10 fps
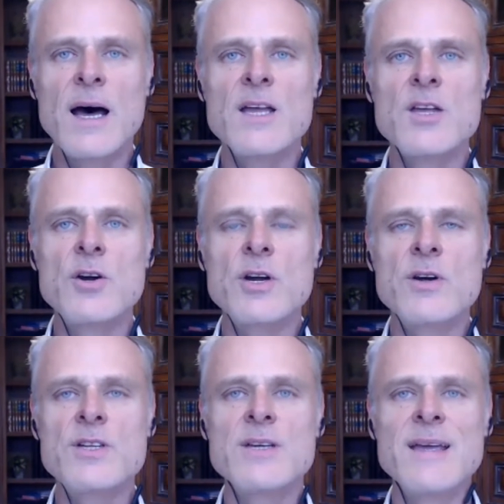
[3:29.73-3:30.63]
you're
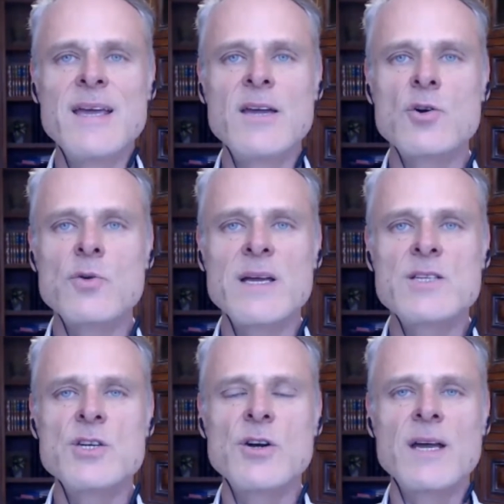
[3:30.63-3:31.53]
going to
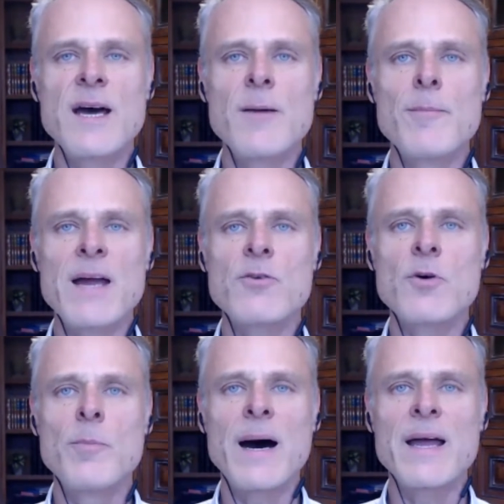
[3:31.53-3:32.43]
increase your gut
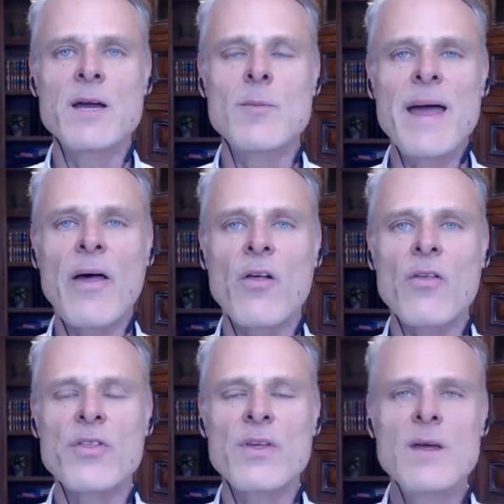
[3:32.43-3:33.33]
microbiome
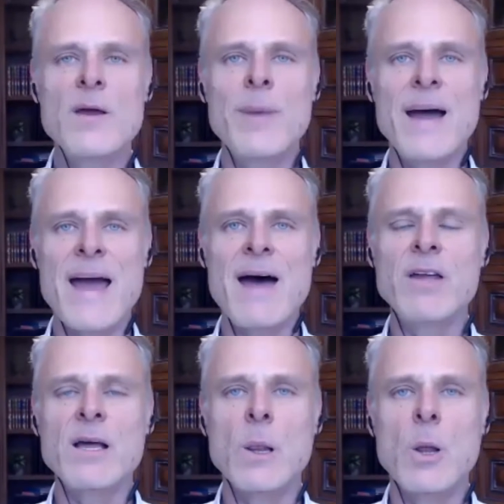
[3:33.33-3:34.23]
health by
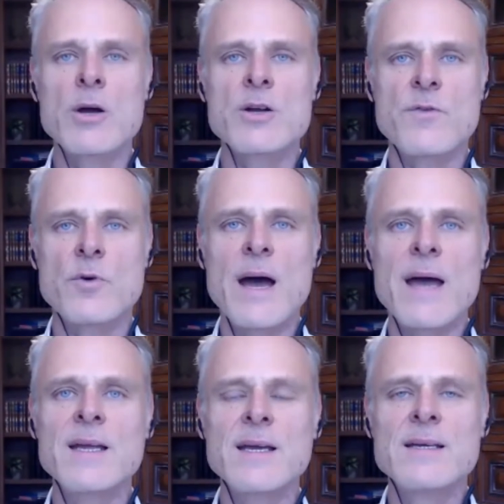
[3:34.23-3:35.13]
having a large
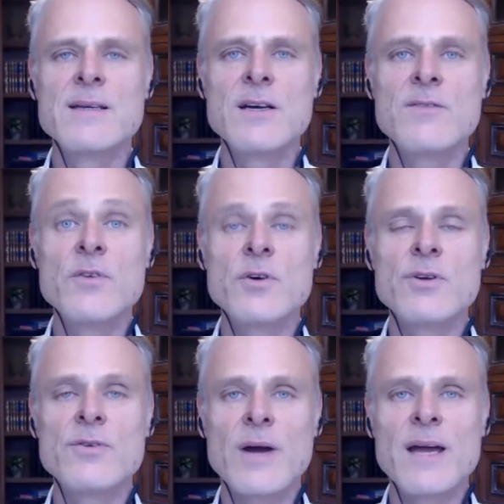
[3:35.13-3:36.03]
variety of
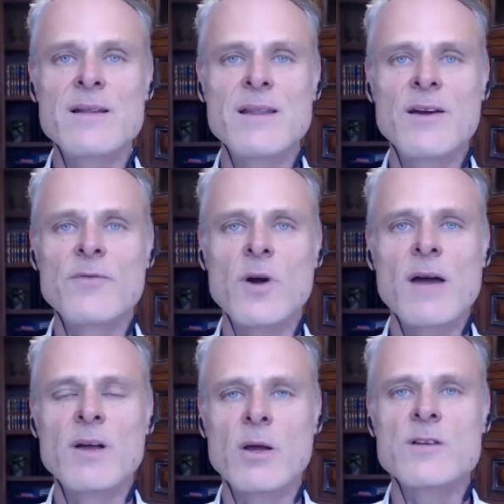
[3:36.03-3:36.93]
food, right? And therefore
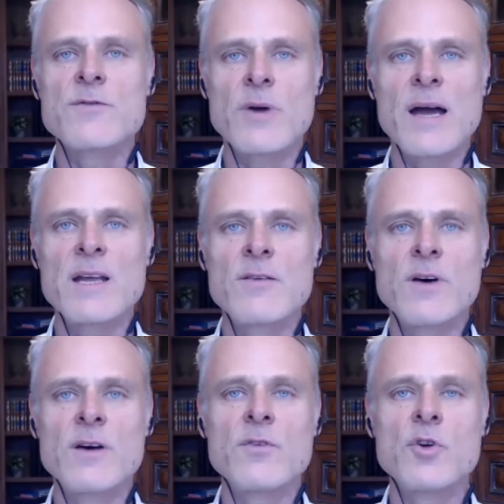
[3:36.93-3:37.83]
having a large variety
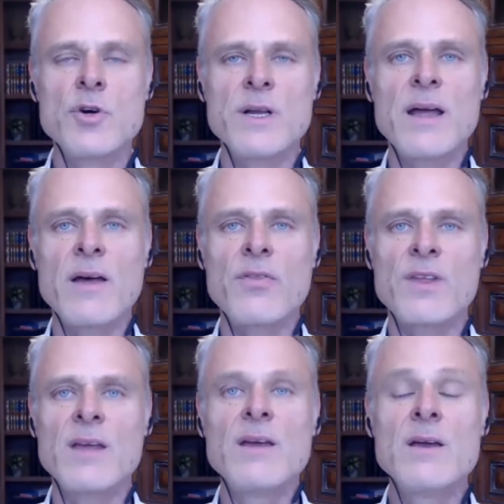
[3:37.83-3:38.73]
of good,
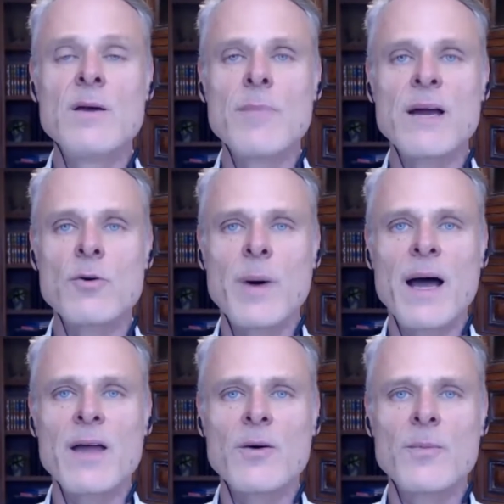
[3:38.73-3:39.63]
healthy
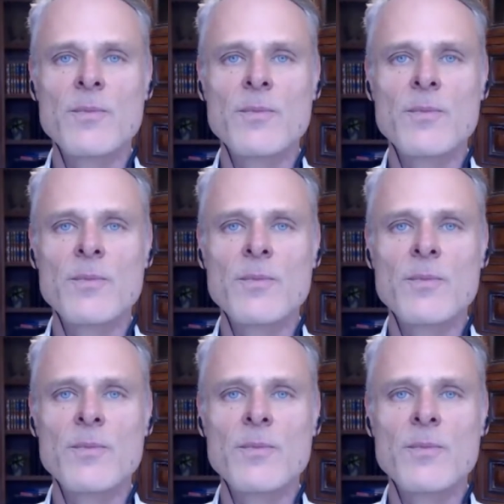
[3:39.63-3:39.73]
microbiome.